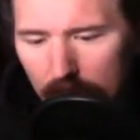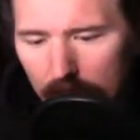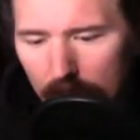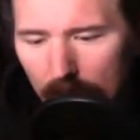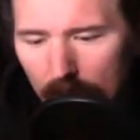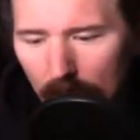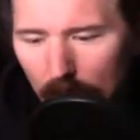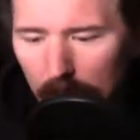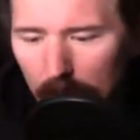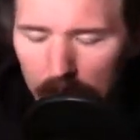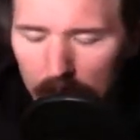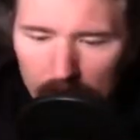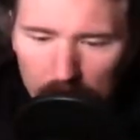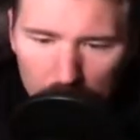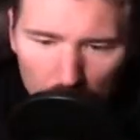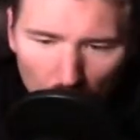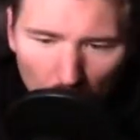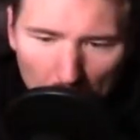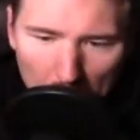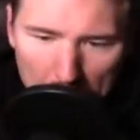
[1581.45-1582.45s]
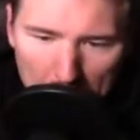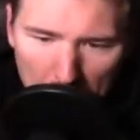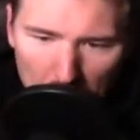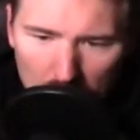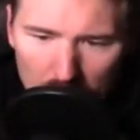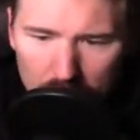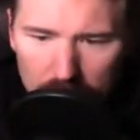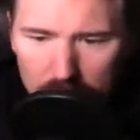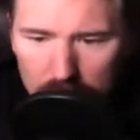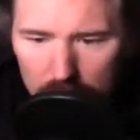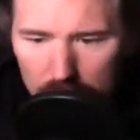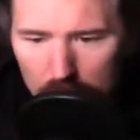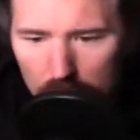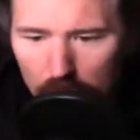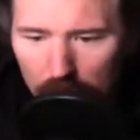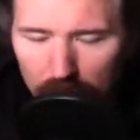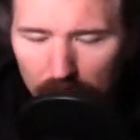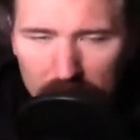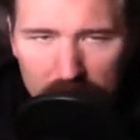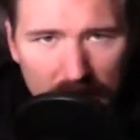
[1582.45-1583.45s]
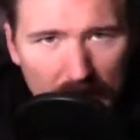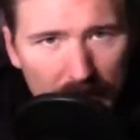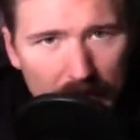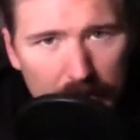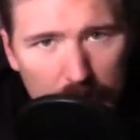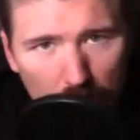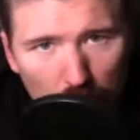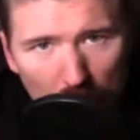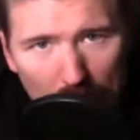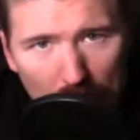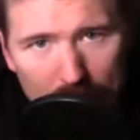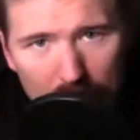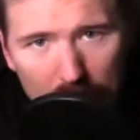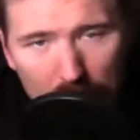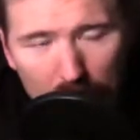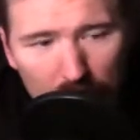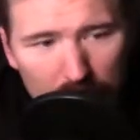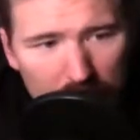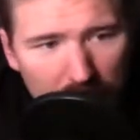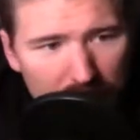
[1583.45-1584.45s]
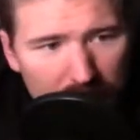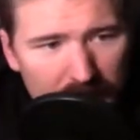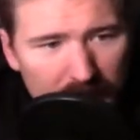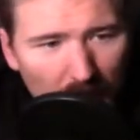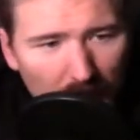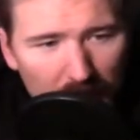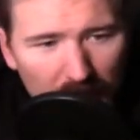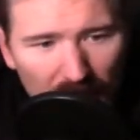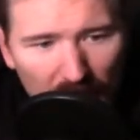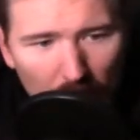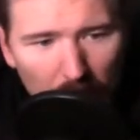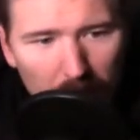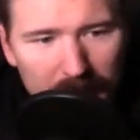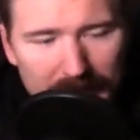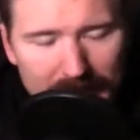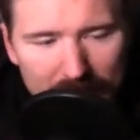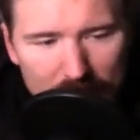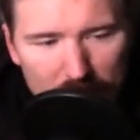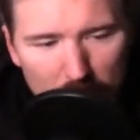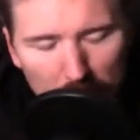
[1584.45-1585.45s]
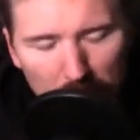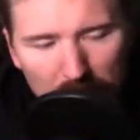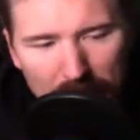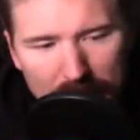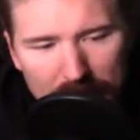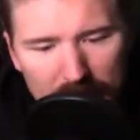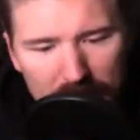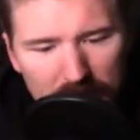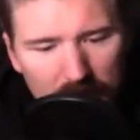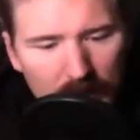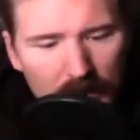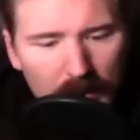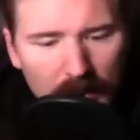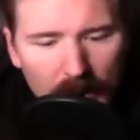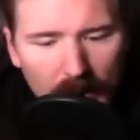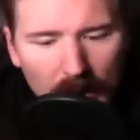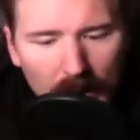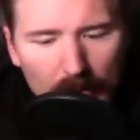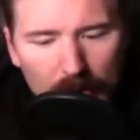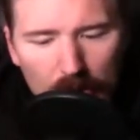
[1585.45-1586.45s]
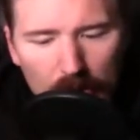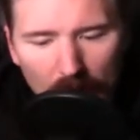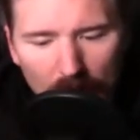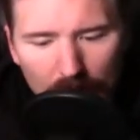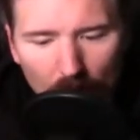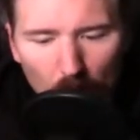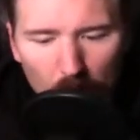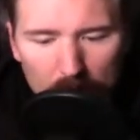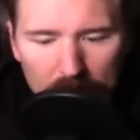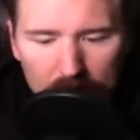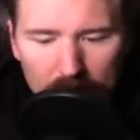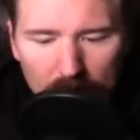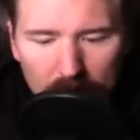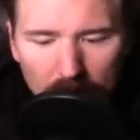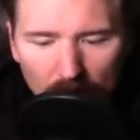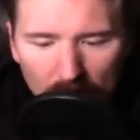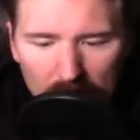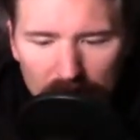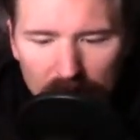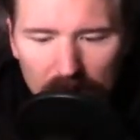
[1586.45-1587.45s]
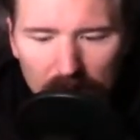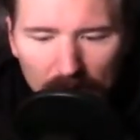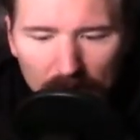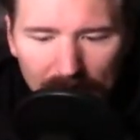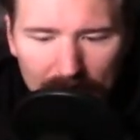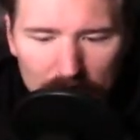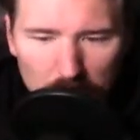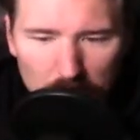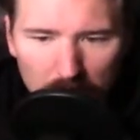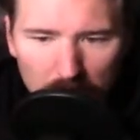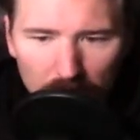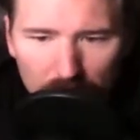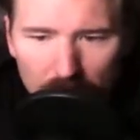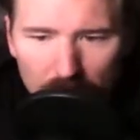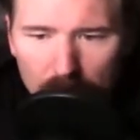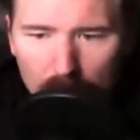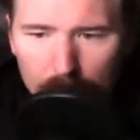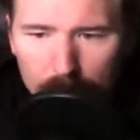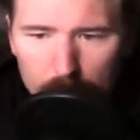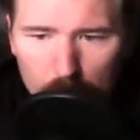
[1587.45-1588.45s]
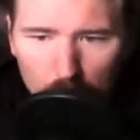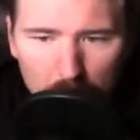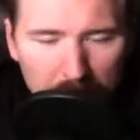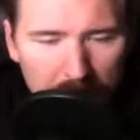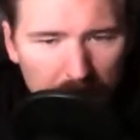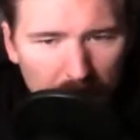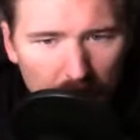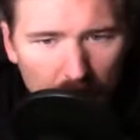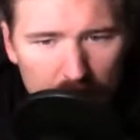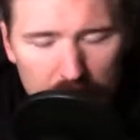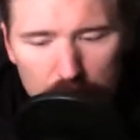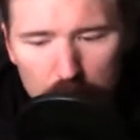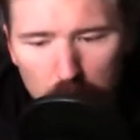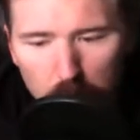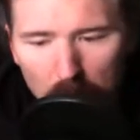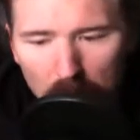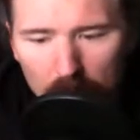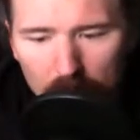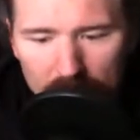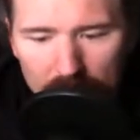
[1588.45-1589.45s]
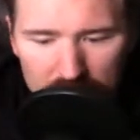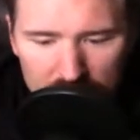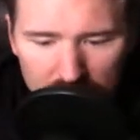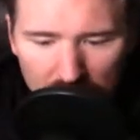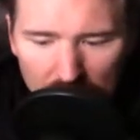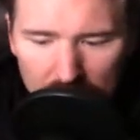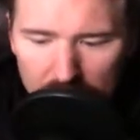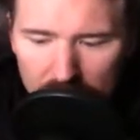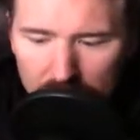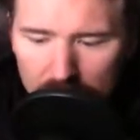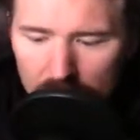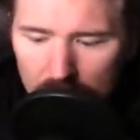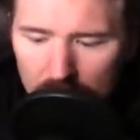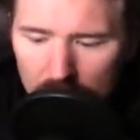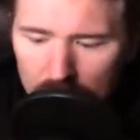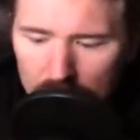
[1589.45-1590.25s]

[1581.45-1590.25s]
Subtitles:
You're going to get your own book, for daily tracking, for daily self-development disciplines. And then you'll have a weekly live class with your peers, as well as daily